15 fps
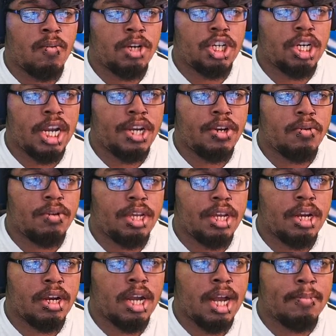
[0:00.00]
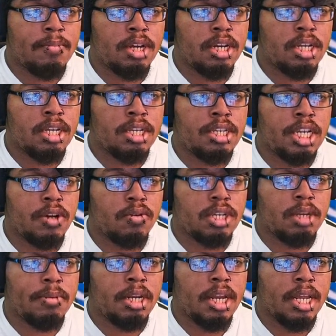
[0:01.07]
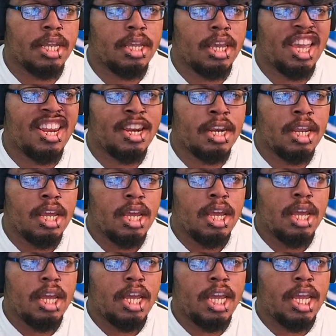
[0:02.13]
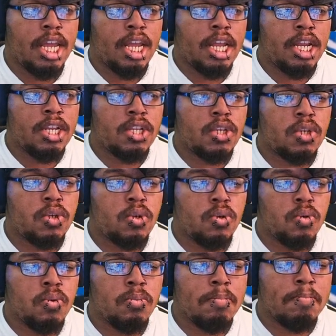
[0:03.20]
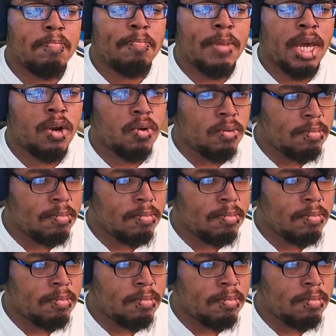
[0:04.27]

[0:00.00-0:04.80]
what should I do here? I'm going to Synchro Summon again into Metal